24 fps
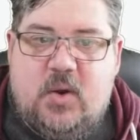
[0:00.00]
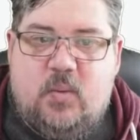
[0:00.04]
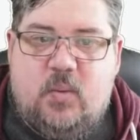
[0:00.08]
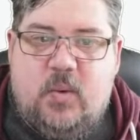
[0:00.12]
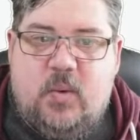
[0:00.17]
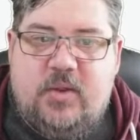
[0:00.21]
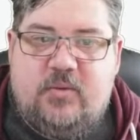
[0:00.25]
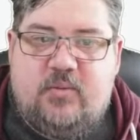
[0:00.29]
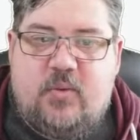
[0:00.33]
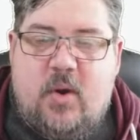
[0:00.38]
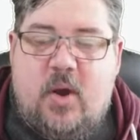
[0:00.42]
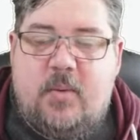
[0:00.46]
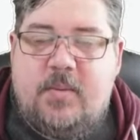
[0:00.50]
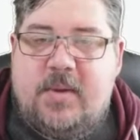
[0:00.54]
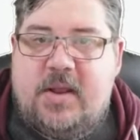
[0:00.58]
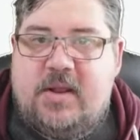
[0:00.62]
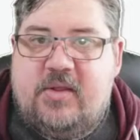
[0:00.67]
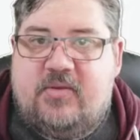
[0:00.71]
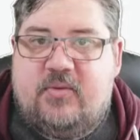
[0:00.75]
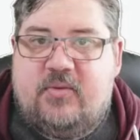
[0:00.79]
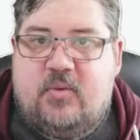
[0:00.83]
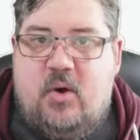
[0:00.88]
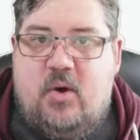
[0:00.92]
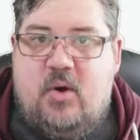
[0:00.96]
with Robbie
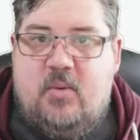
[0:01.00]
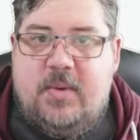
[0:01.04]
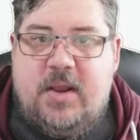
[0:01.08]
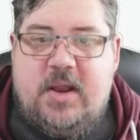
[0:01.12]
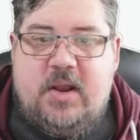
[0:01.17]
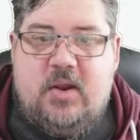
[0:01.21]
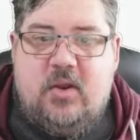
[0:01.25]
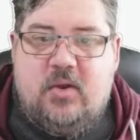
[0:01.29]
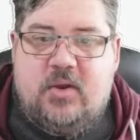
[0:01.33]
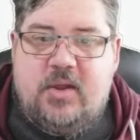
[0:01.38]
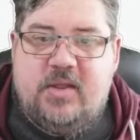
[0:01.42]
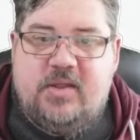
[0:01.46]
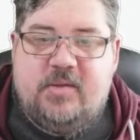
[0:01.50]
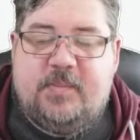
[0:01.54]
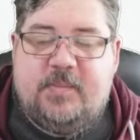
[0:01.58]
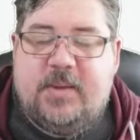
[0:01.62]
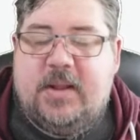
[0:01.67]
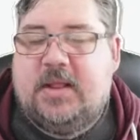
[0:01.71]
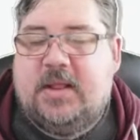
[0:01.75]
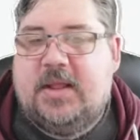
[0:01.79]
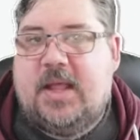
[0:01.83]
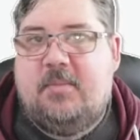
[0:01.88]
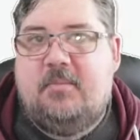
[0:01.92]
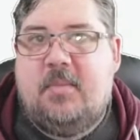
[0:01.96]
and Swami, looking to
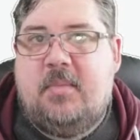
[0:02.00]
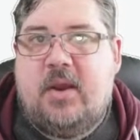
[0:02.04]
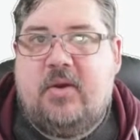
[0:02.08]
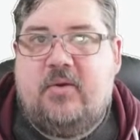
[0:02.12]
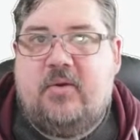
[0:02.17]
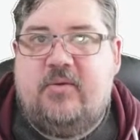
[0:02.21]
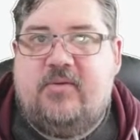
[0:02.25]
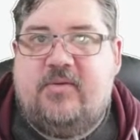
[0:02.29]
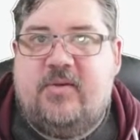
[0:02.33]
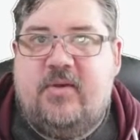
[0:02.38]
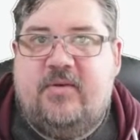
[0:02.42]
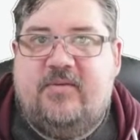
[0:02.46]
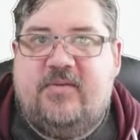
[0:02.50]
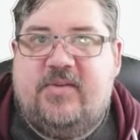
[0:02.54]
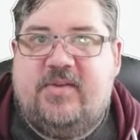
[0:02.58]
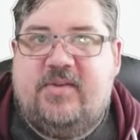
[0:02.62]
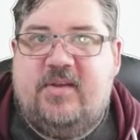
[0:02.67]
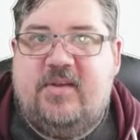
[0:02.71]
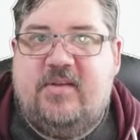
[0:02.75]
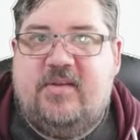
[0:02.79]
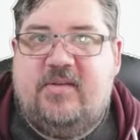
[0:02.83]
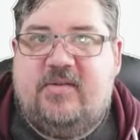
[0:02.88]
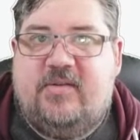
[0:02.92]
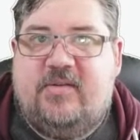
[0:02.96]
build that
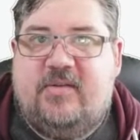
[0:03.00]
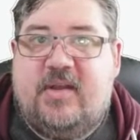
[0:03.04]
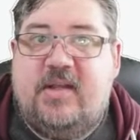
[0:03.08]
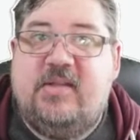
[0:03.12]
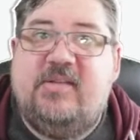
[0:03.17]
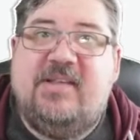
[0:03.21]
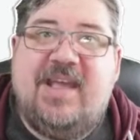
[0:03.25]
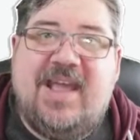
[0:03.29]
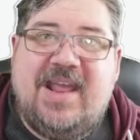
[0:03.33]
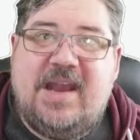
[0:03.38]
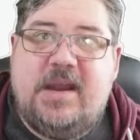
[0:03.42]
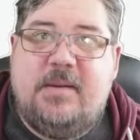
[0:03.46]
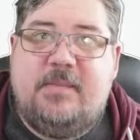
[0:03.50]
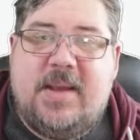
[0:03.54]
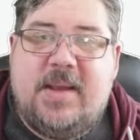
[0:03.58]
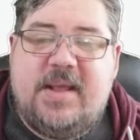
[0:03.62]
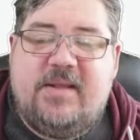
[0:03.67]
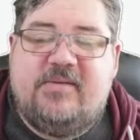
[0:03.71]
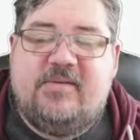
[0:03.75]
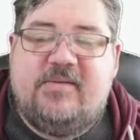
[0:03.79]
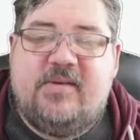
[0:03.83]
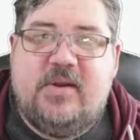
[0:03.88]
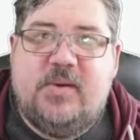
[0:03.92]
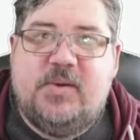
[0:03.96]
microservices
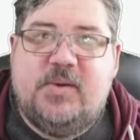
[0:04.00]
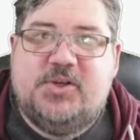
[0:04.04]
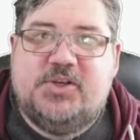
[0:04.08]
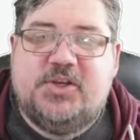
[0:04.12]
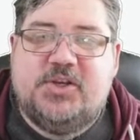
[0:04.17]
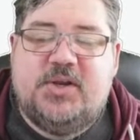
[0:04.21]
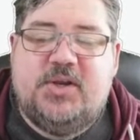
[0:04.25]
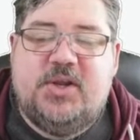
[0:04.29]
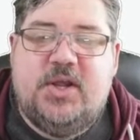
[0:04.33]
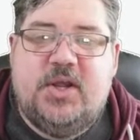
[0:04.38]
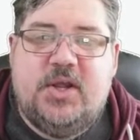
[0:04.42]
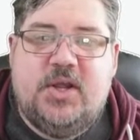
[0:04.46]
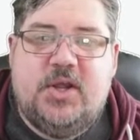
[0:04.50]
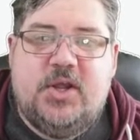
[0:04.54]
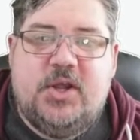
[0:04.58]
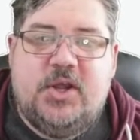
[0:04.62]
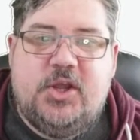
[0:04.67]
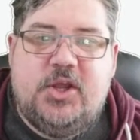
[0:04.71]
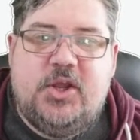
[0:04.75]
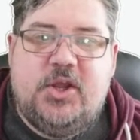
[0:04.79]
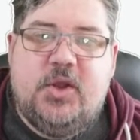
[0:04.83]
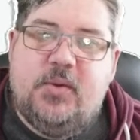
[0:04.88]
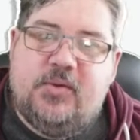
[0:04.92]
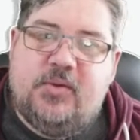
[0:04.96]
container-based solution
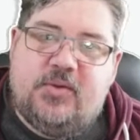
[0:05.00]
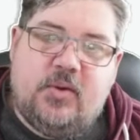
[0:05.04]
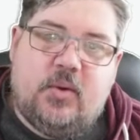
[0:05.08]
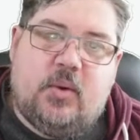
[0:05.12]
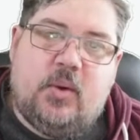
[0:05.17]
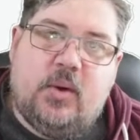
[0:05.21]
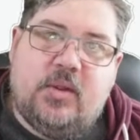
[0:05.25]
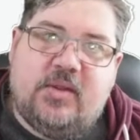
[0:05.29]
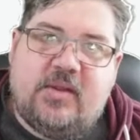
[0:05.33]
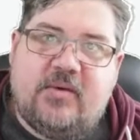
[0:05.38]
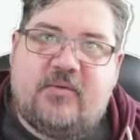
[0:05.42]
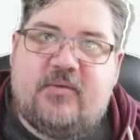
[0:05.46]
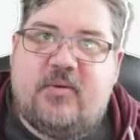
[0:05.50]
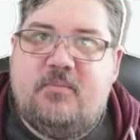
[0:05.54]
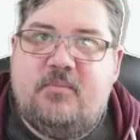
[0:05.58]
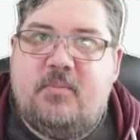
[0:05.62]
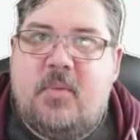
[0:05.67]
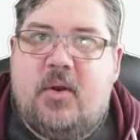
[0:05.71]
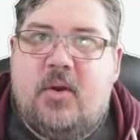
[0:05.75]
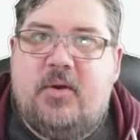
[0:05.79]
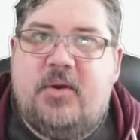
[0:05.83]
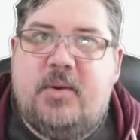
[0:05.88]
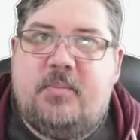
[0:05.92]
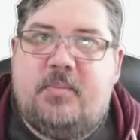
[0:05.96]
using all the different
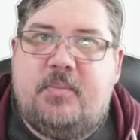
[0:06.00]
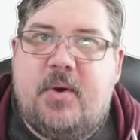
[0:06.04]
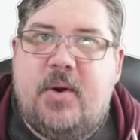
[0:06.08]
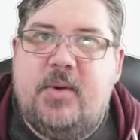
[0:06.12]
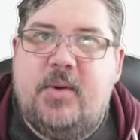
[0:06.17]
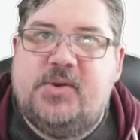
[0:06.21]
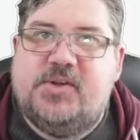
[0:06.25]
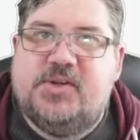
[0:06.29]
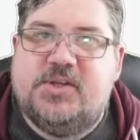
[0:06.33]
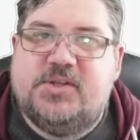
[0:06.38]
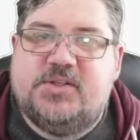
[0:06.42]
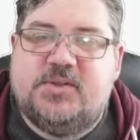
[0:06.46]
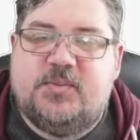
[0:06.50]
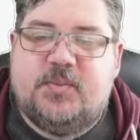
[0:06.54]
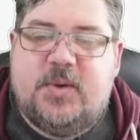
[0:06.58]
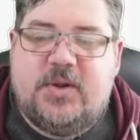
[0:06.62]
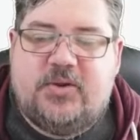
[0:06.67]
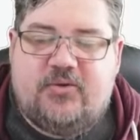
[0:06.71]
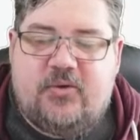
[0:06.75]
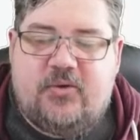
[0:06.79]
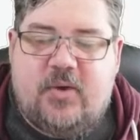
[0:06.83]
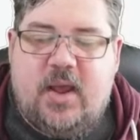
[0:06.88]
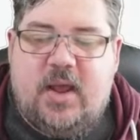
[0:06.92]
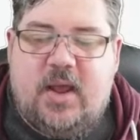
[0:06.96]
modern approaches, and we're
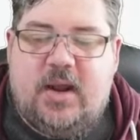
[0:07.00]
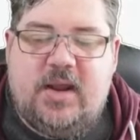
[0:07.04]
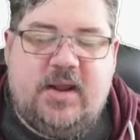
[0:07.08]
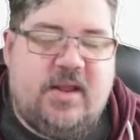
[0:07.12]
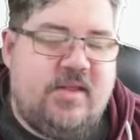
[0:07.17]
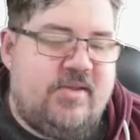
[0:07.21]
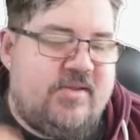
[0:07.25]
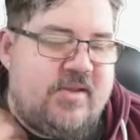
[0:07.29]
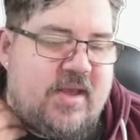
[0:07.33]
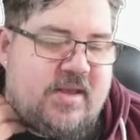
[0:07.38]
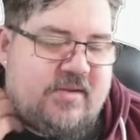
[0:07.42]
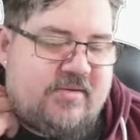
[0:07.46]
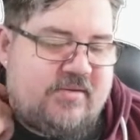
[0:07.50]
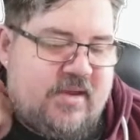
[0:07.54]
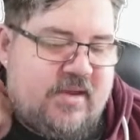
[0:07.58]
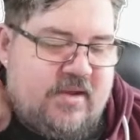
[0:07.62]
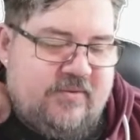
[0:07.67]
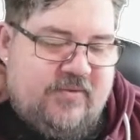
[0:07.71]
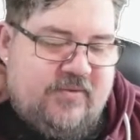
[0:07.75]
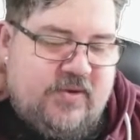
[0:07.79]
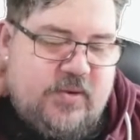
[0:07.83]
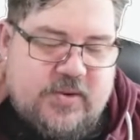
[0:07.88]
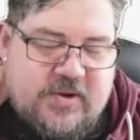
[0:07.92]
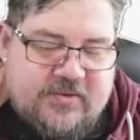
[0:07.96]
trialing and testing
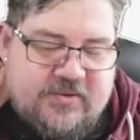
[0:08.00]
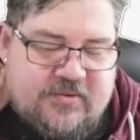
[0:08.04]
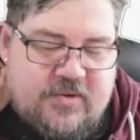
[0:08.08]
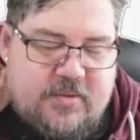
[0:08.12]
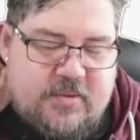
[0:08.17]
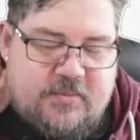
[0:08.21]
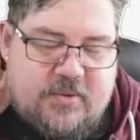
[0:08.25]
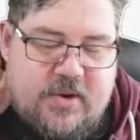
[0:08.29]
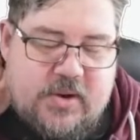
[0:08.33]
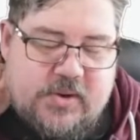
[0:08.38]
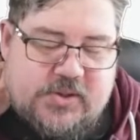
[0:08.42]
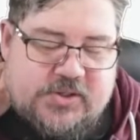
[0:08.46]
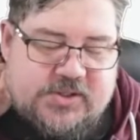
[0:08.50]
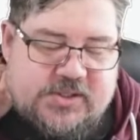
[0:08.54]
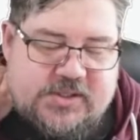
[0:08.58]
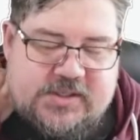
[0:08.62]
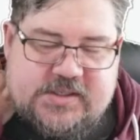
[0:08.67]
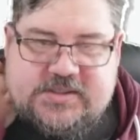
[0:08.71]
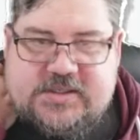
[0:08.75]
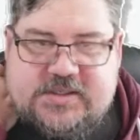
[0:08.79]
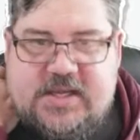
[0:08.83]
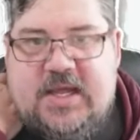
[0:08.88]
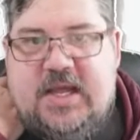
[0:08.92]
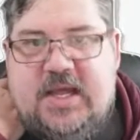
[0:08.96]
a few different
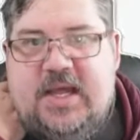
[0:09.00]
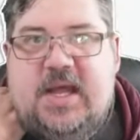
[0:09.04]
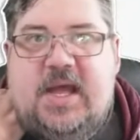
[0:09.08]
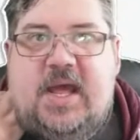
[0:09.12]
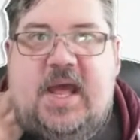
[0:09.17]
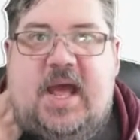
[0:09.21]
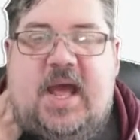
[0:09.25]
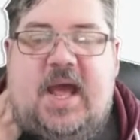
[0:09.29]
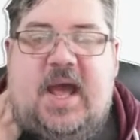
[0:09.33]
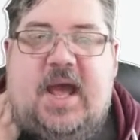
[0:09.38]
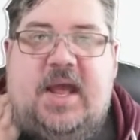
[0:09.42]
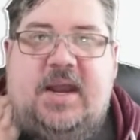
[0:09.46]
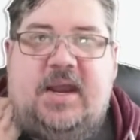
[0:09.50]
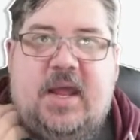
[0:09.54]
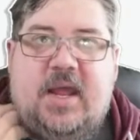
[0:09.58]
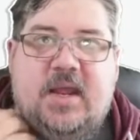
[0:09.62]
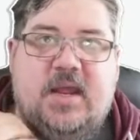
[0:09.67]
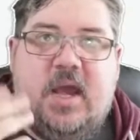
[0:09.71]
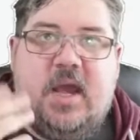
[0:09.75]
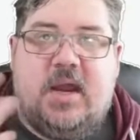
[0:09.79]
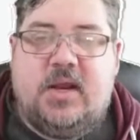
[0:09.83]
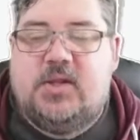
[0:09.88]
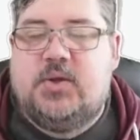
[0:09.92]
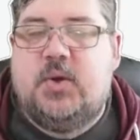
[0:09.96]
approaches
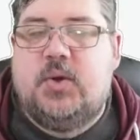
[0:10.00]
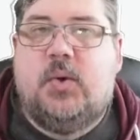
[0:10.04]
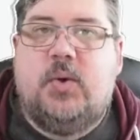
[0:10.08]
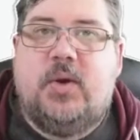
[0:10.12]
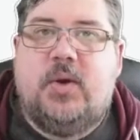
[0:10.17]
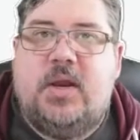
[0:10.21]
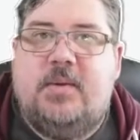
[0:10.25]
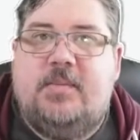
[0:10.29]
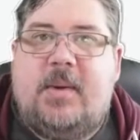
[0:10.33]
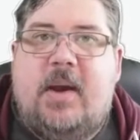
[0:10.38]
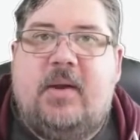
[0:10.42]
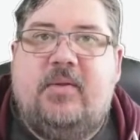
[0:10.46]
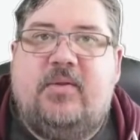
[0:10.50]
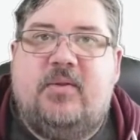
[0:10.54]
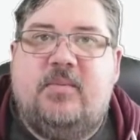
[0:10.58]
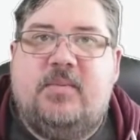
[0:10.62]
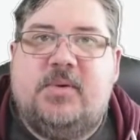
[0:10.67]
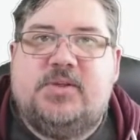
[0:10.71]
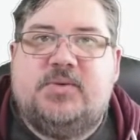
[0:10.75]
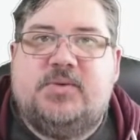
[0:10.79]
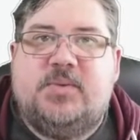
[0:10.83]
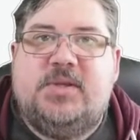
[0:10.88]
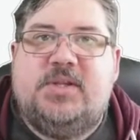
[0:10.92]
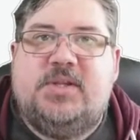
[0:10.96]
and kind of talking about
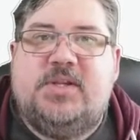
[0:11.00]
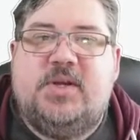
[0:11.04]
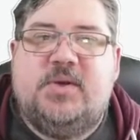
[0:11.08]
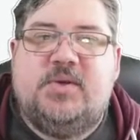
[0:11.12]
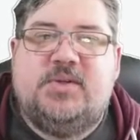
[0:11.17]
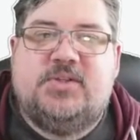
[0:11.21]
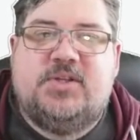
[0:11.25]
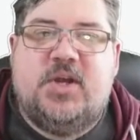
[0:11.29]
them as we do.